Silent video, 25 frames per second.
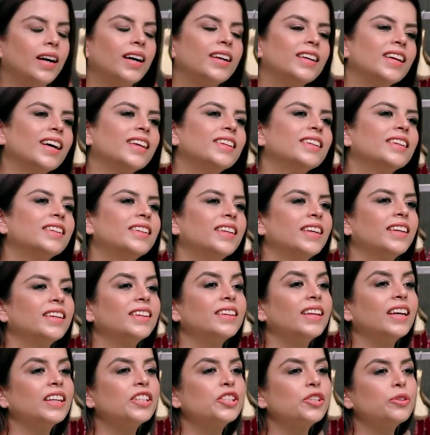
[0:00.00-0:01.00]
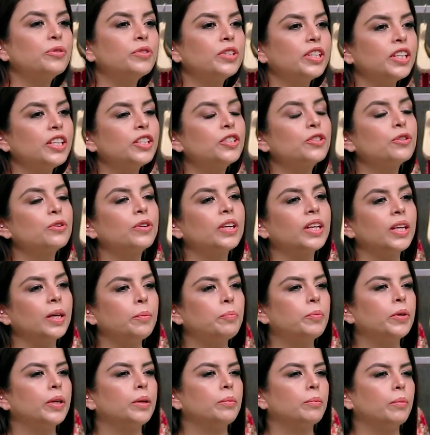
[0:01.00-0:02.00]
Another thing that you need to
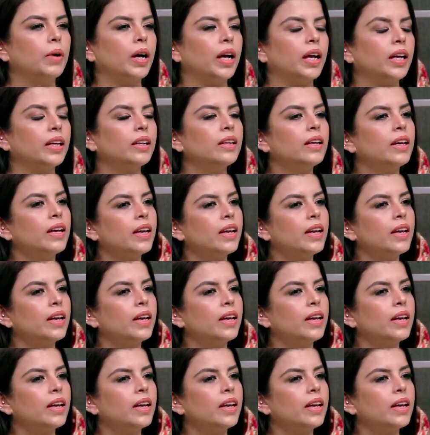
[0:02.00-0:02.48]
keep in mind